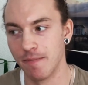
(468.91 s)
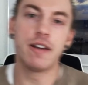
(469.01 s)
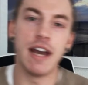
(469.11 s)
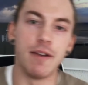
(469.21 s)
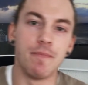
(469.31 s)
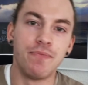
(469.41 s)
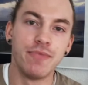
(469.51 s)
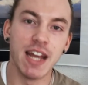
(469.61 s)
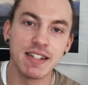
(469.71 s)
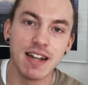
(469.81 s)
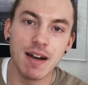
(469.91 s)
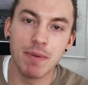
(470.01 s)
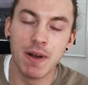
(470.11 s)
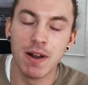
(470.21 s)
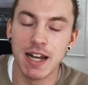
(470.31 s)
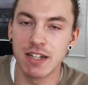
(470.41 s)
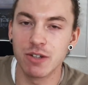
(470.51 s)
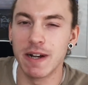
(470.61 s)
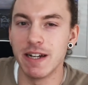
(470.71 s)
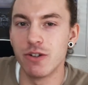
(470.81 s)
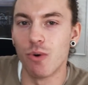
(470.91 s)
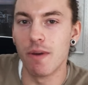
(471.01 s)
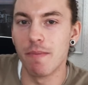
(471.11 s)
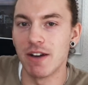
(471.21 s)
Okay, next up, let's quickly talk about